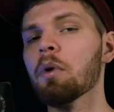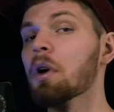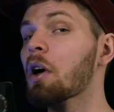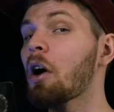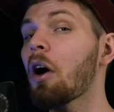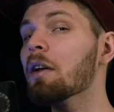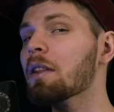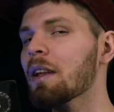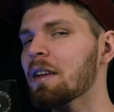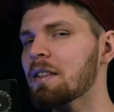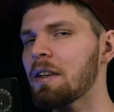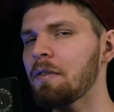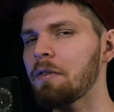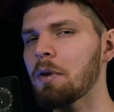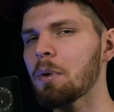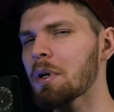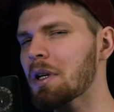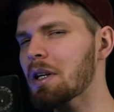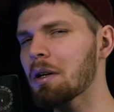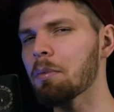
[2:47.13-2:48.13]
Regardless,
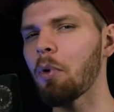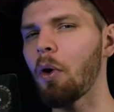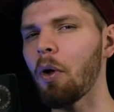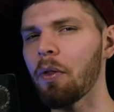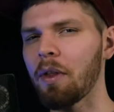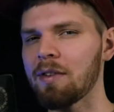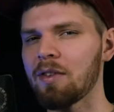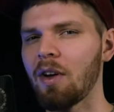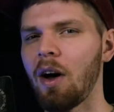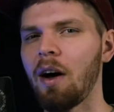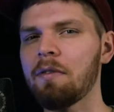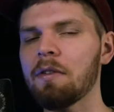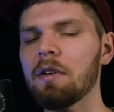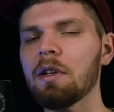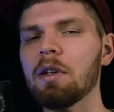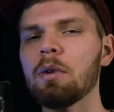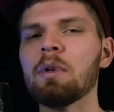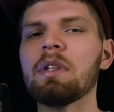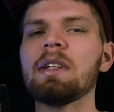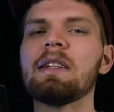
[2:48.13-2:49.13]
if you were going to pull this off,
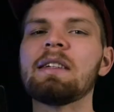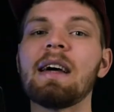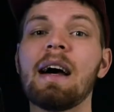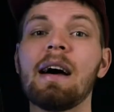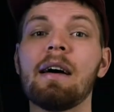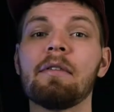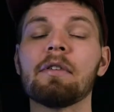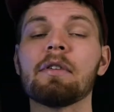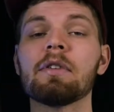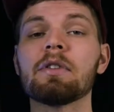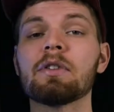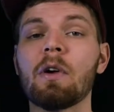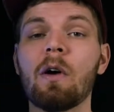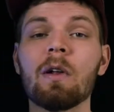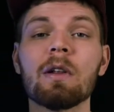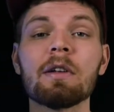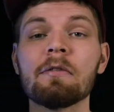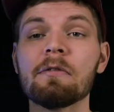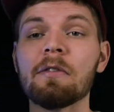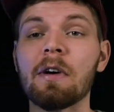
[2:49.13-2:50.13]
you would need to have
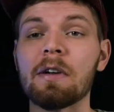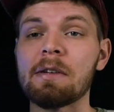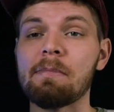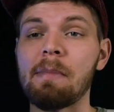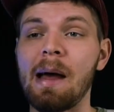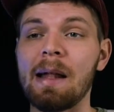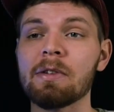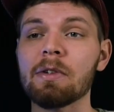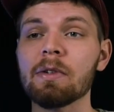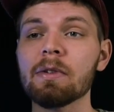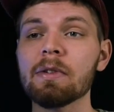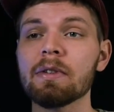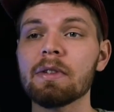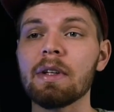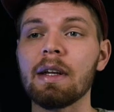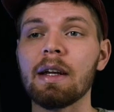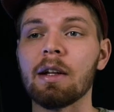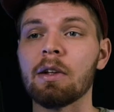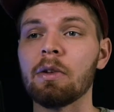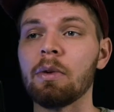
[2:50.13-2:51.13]
solid
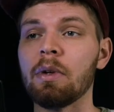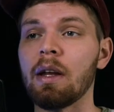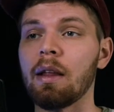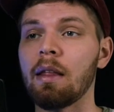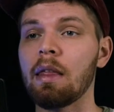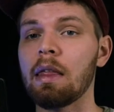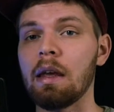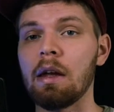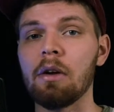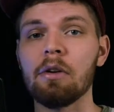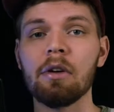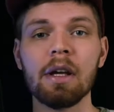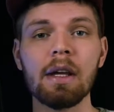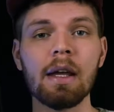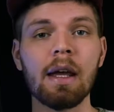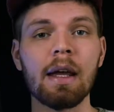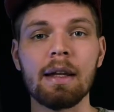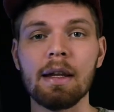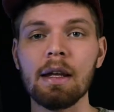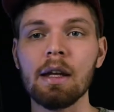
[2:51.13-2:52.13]
fundamentals, including
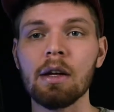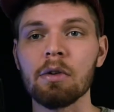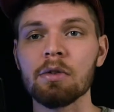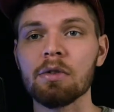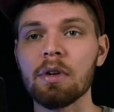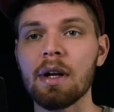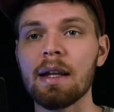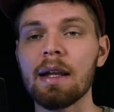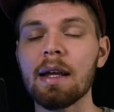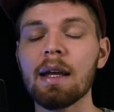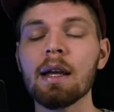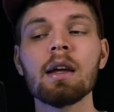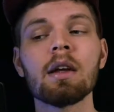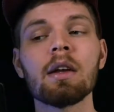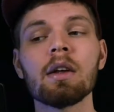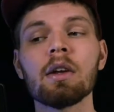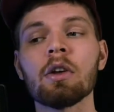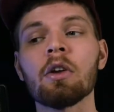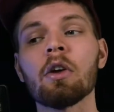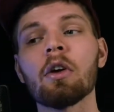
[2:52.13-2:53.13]
theory and ear training.
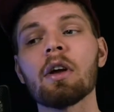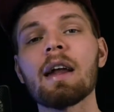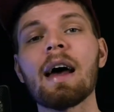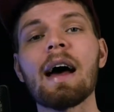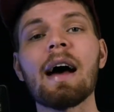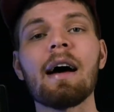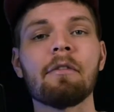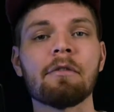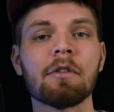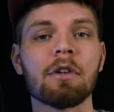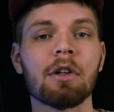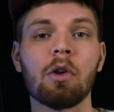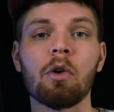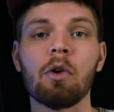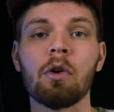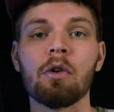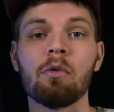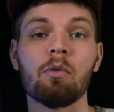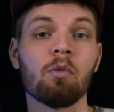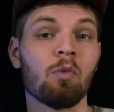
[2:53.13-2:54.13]
You're going to have to
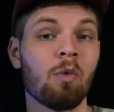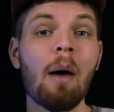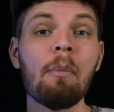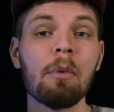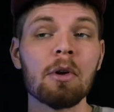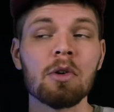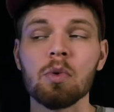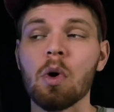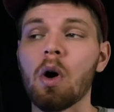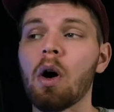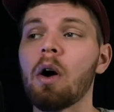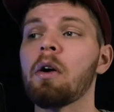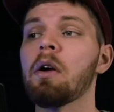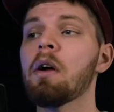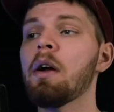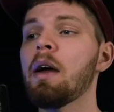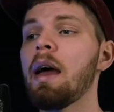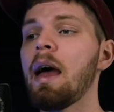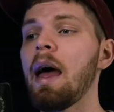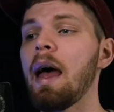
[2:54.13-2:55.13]
learn
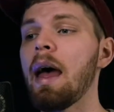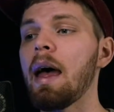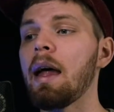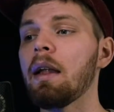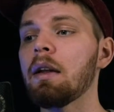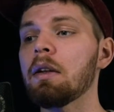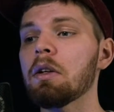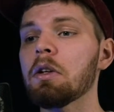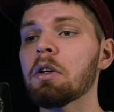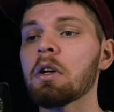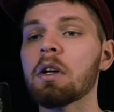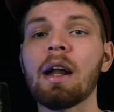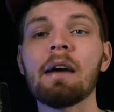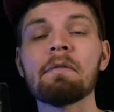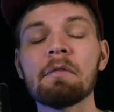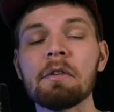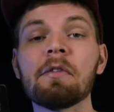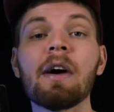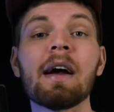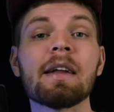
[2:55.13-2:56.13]
repertoire, and you're going to
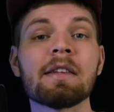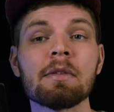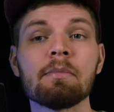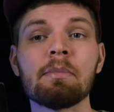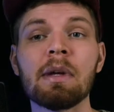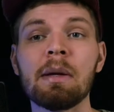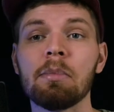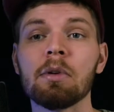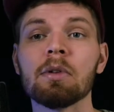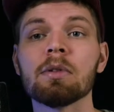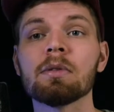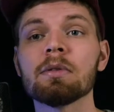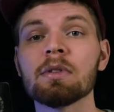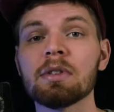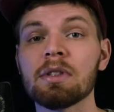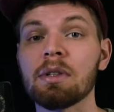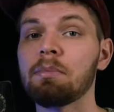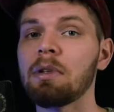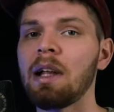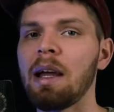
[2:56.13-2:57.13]
have to find some people
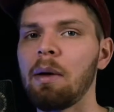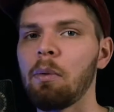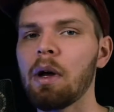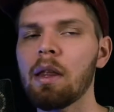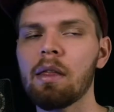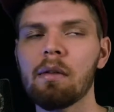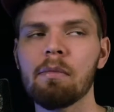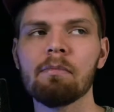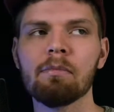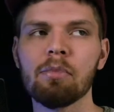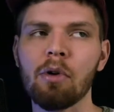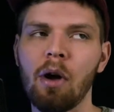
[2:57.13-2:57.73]
to play with.